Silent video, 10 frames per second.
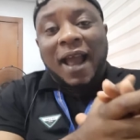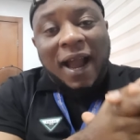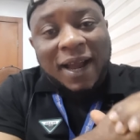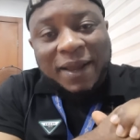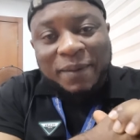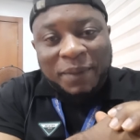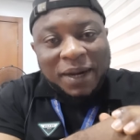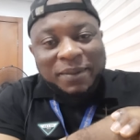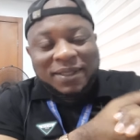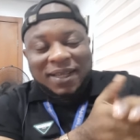Hi, my
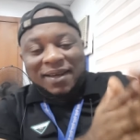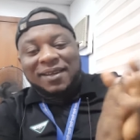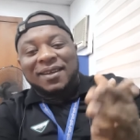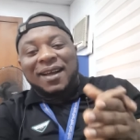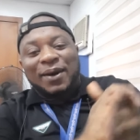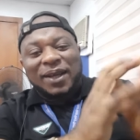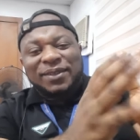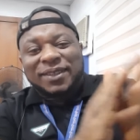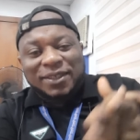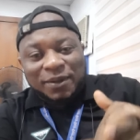name is Stanley. I would
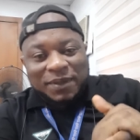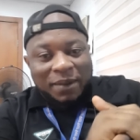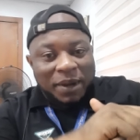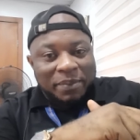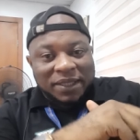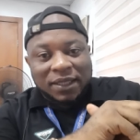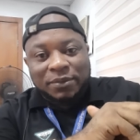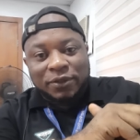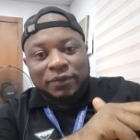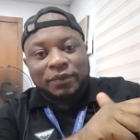like to say something about
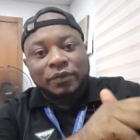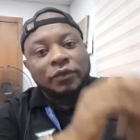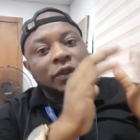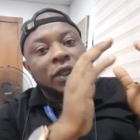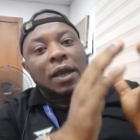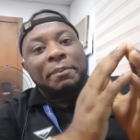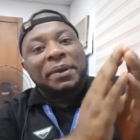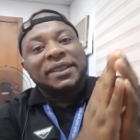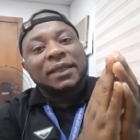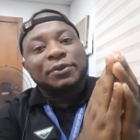perception.
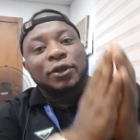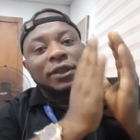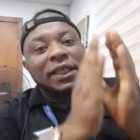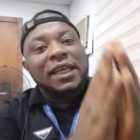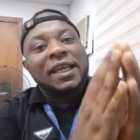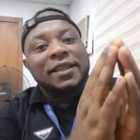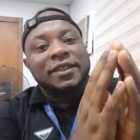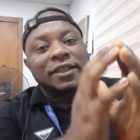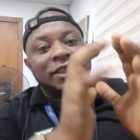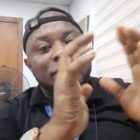Perception
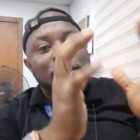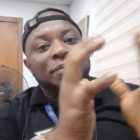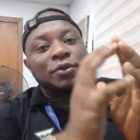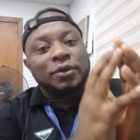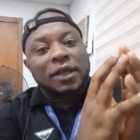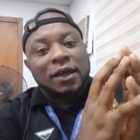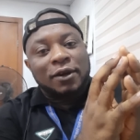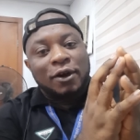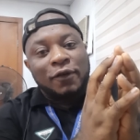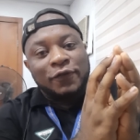is the sum
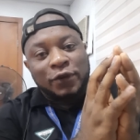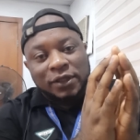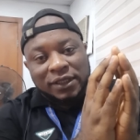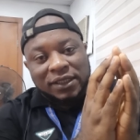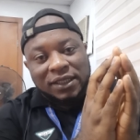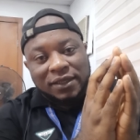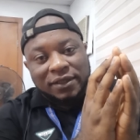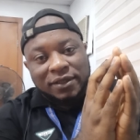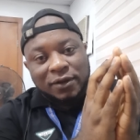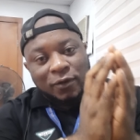total of your
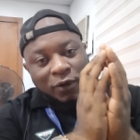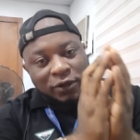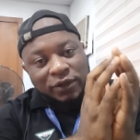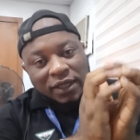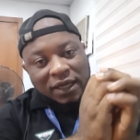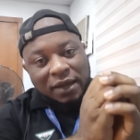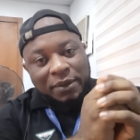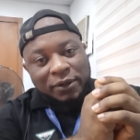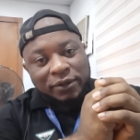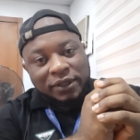existence, what you think
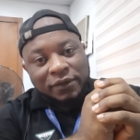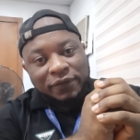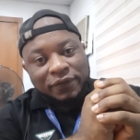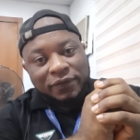about yourself,